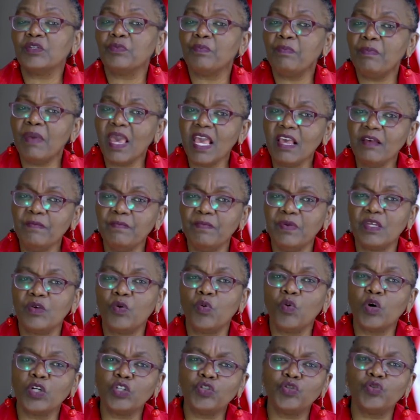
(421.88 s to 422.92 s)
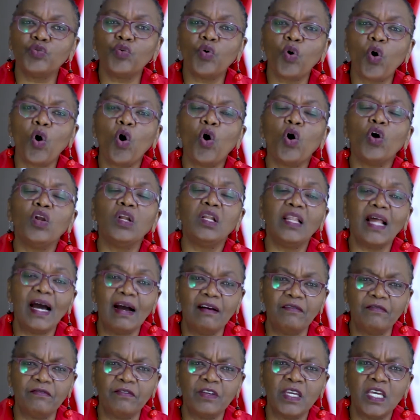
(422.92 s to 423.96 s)
maybe what you call
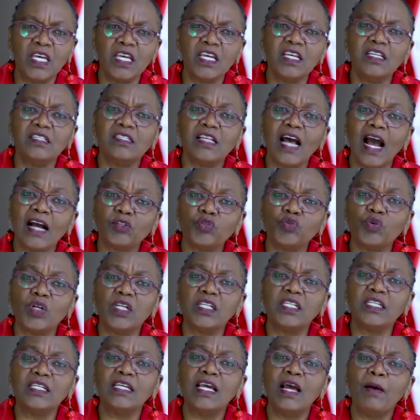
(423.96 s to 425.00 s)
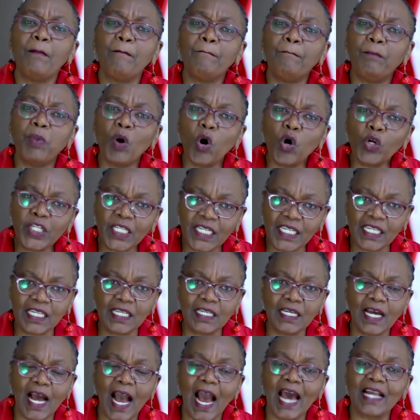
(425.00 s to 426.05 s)
love is actually
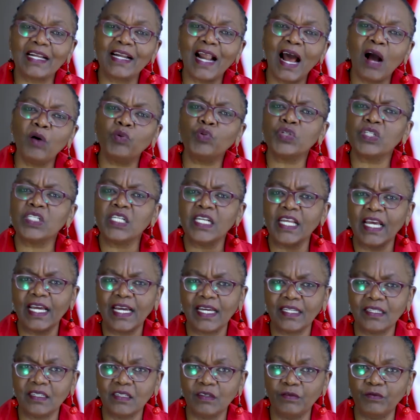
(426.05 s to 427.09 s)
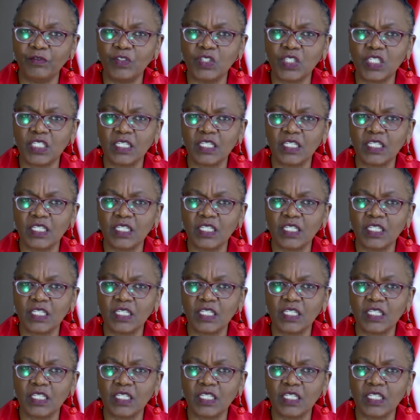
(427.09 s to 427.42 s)
bonding around negativity.